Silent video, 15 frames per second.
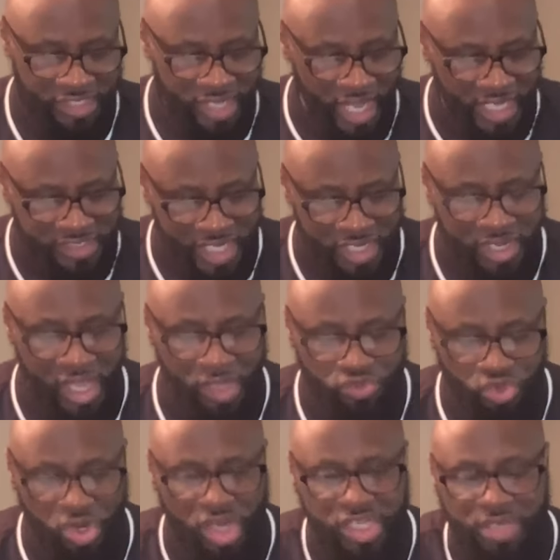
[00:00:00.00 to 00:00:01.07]
And God say,
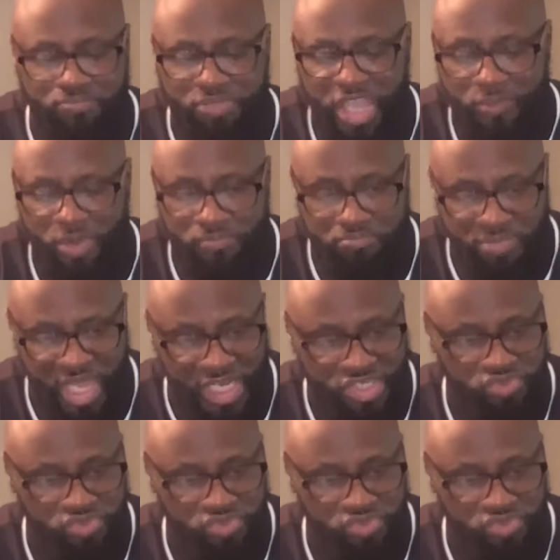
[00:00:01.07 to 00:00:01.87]
now you're gonna get beat with many